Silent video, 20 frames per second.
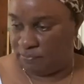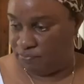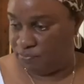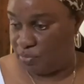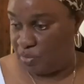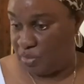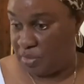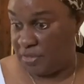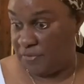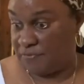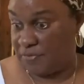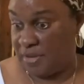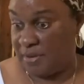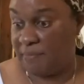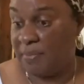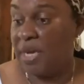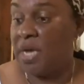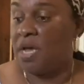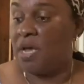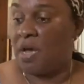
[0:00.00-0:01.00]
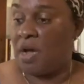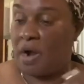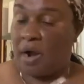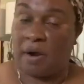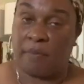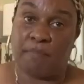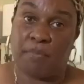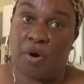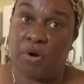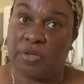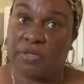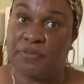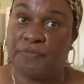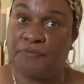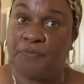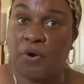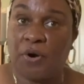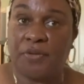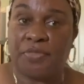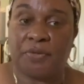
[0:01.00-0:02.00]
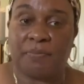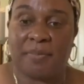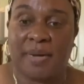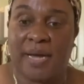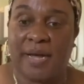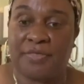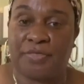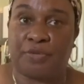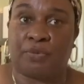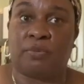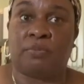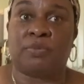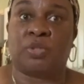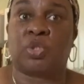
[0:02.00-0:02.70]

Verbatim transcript: most of them are bought for the bathroom.